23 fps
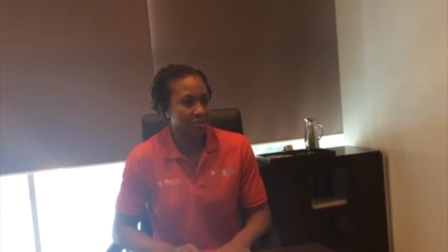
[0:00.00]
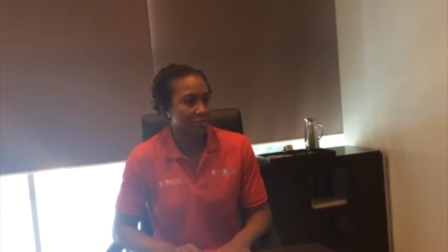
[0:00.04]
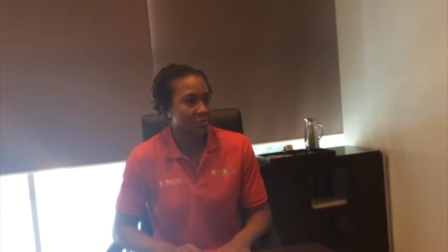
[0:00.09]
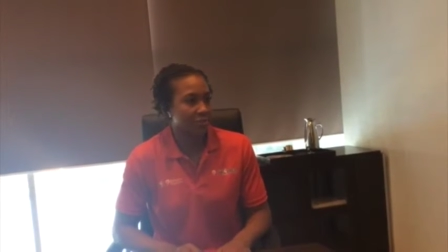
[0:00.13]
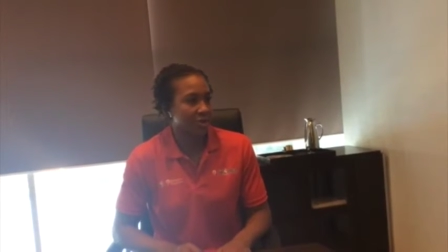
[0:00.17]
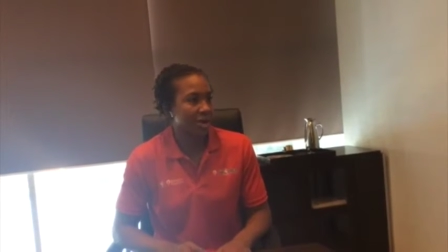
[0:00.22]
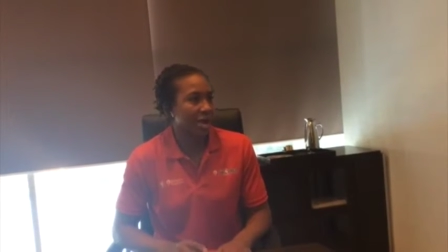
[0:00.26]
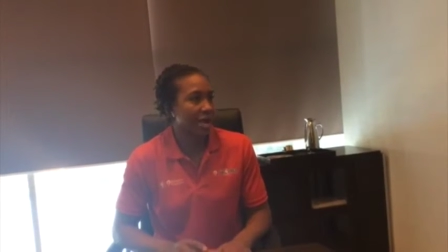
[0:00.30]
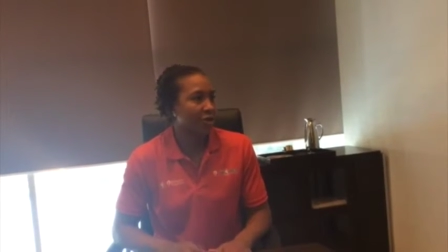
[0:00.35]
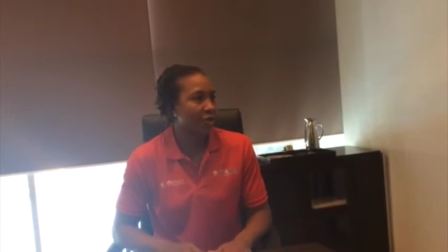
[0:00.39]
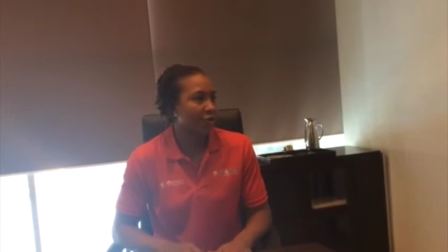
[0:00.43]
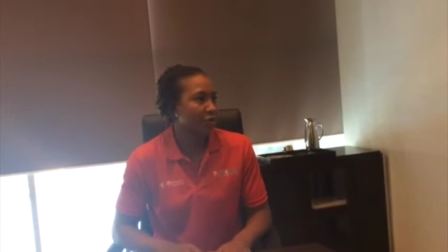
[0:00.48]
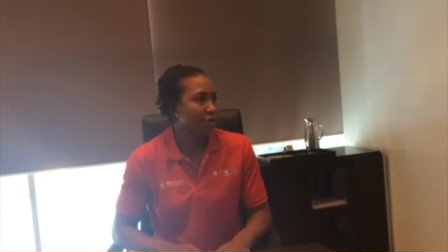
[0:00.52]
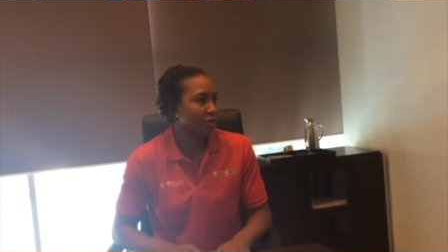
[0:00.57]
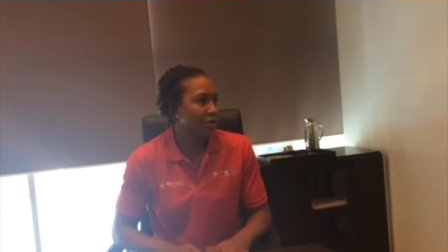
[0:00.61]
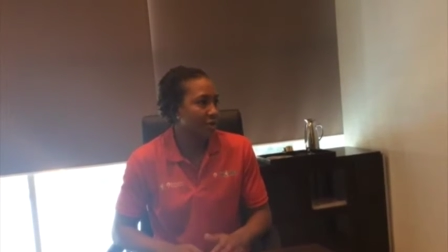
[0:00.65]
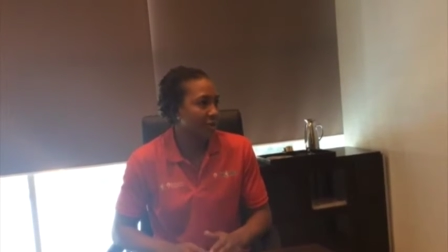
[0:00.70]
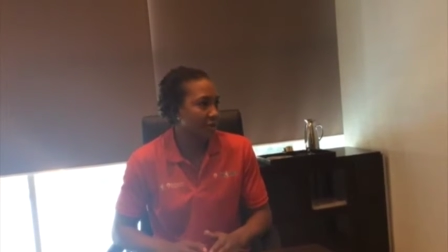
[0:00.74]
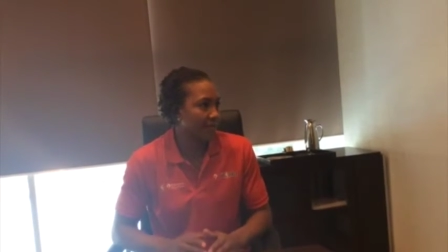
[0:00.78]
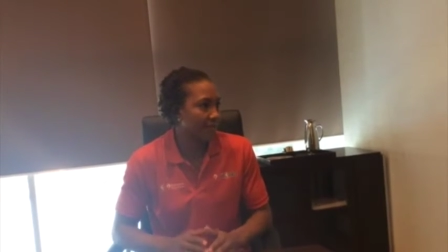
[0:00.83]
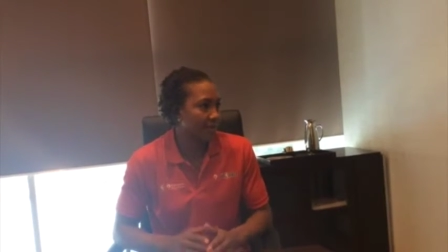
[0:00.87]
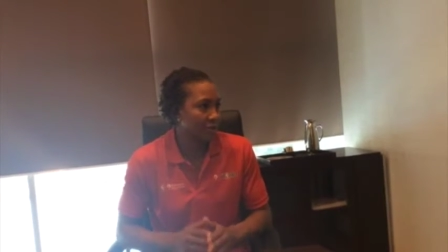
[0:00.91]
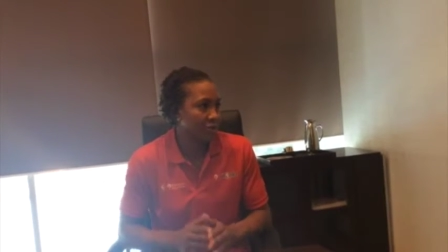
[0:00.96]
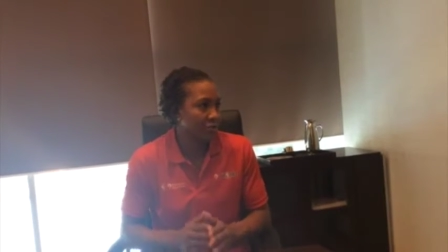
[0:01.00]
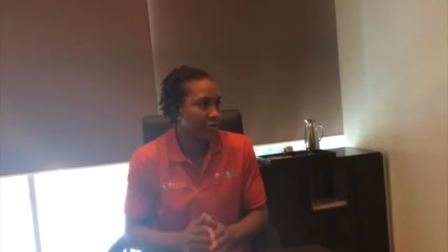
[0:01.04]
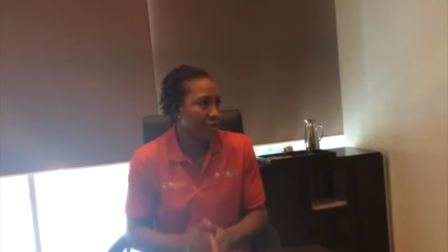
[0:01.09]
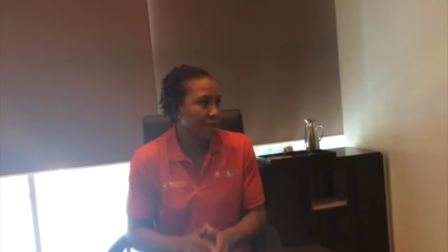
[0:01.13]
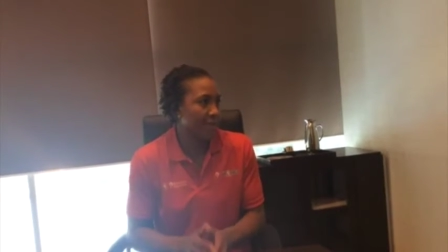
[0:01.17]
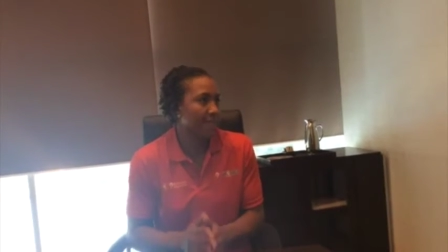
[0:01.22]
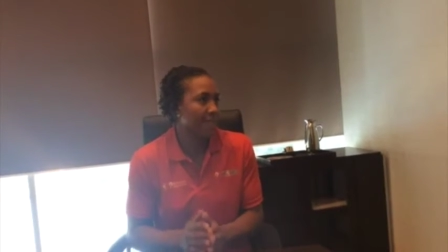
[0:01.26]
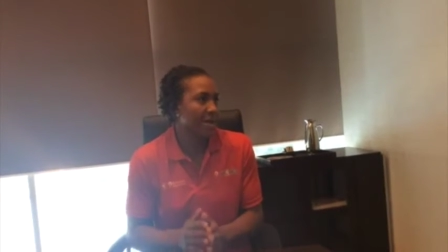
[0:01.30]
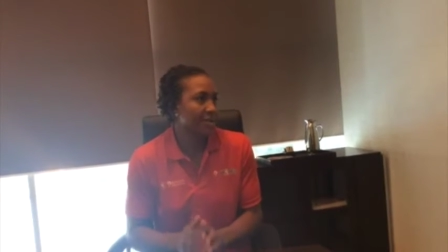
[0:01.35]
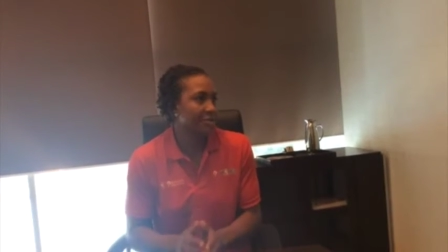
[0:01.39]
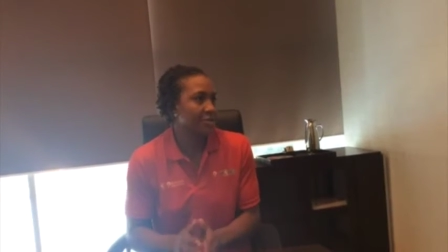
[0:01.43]
is we're not only going to be
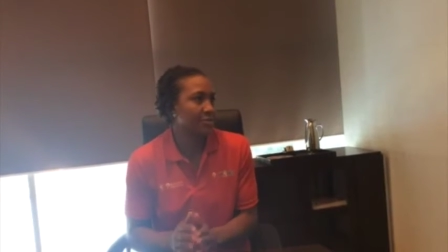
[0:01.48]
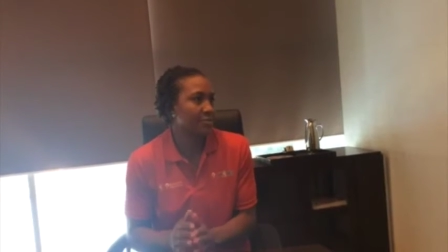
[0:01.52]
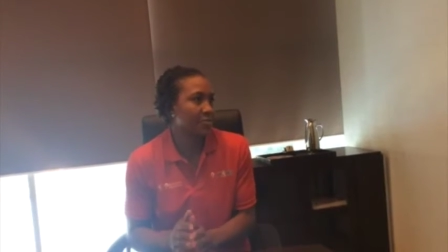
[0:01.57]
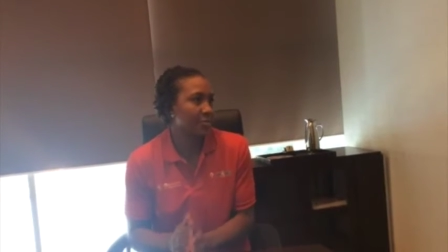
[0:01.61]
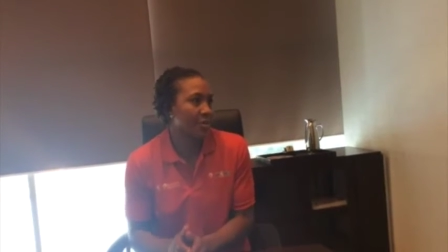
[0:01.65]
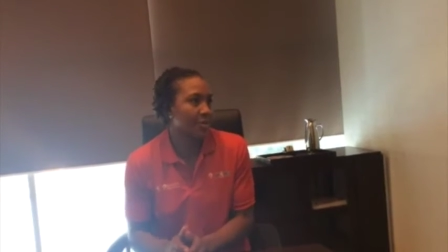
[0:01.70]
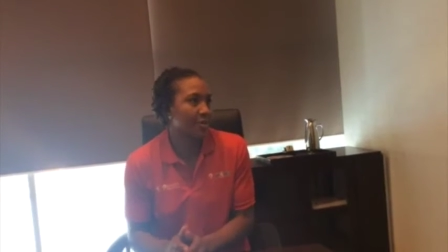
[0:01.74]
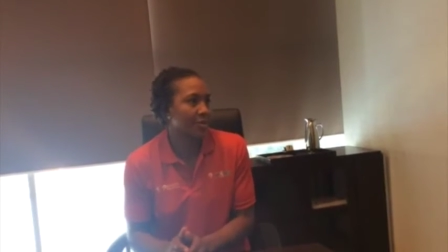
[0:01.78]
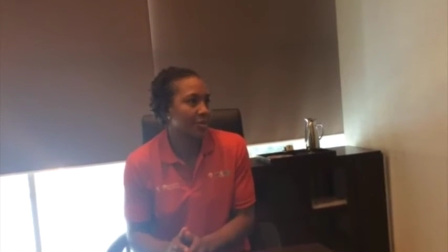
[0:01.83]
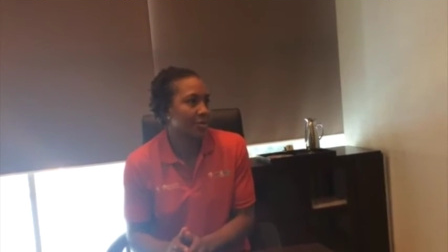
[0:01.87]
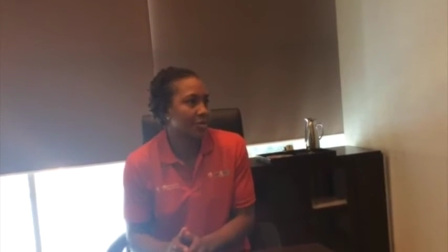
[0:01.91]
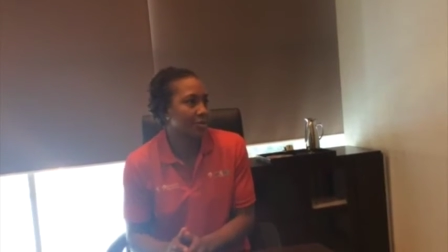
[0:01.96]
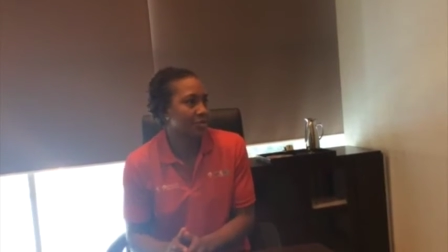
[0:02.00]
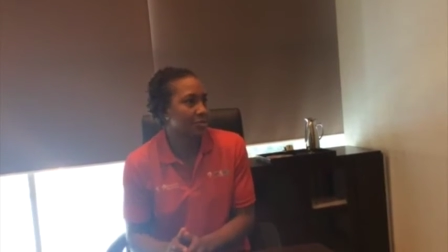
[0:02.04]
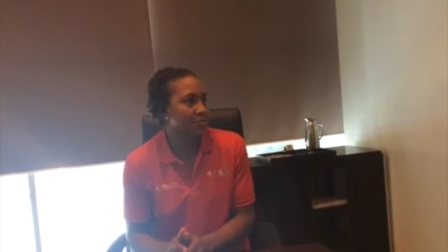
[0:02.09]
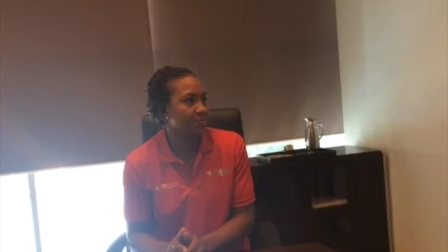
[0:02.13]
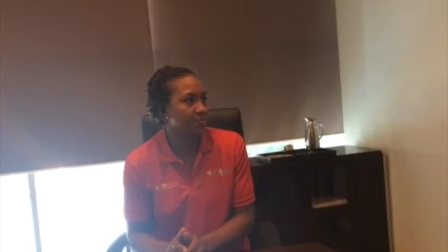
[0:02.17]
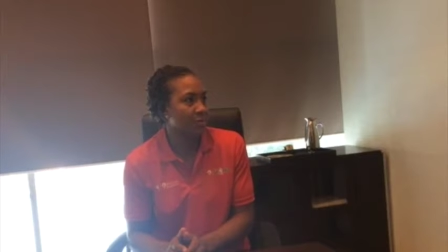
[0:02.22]
great basketball players,